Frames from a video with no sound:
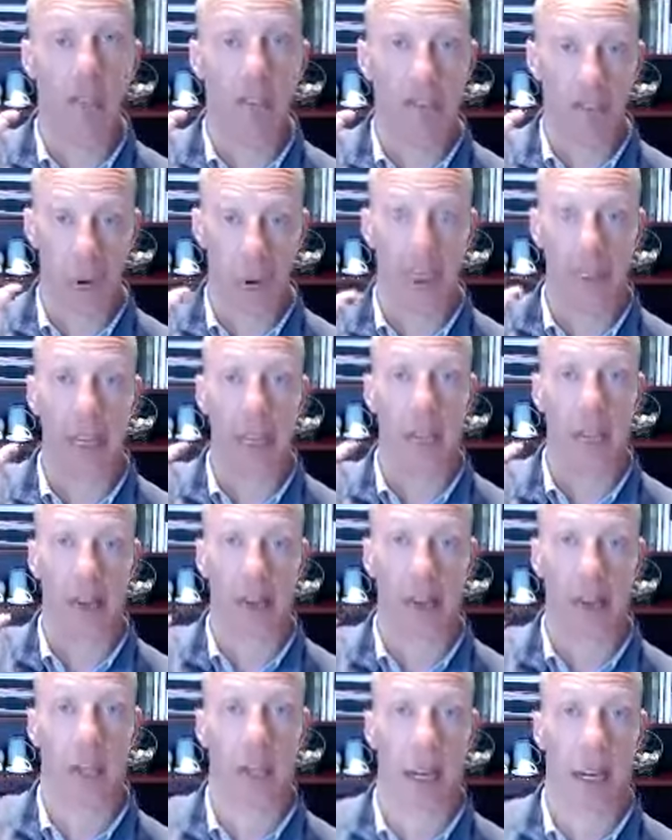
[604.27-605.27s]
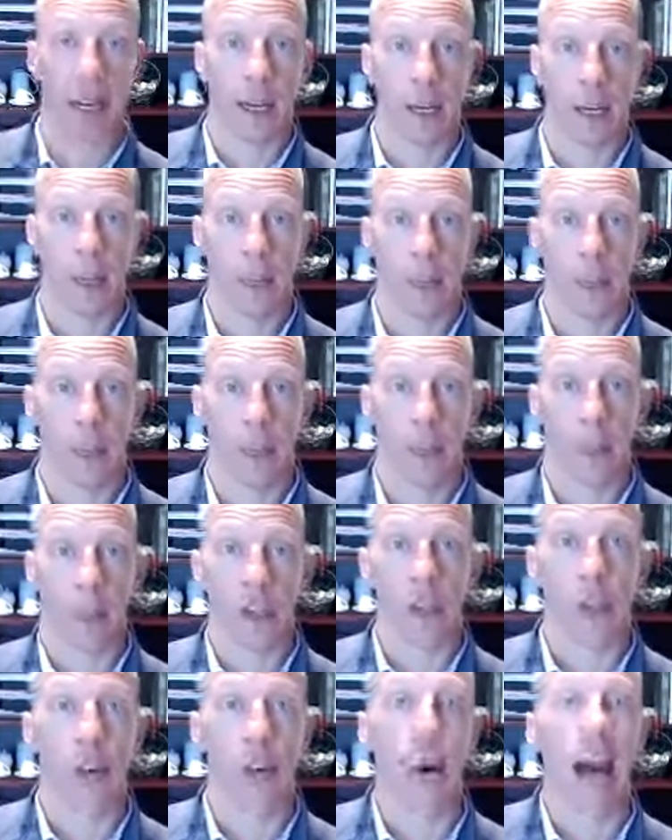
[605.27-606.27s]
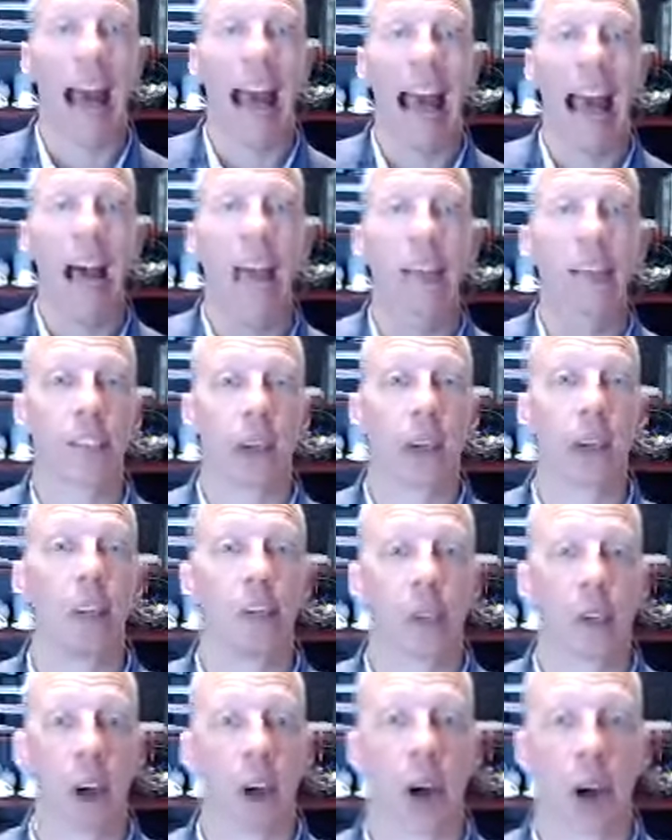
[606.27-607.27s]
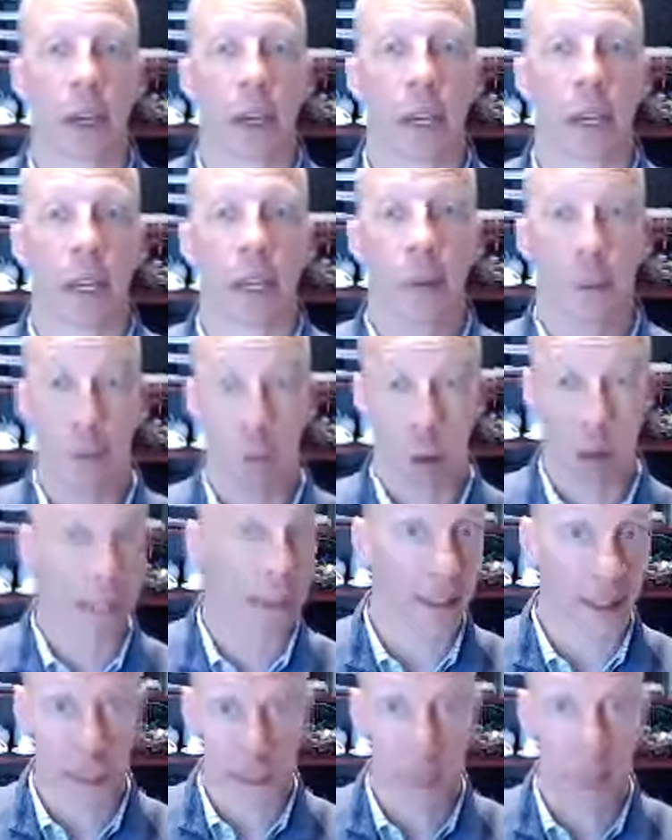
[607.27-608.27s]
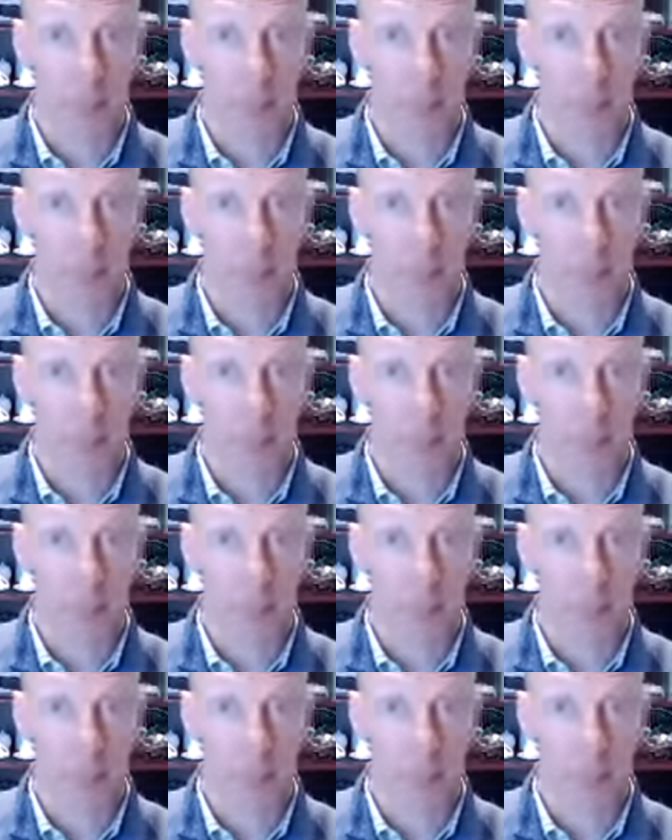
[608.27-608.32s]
from the outside. So as I'm talking right this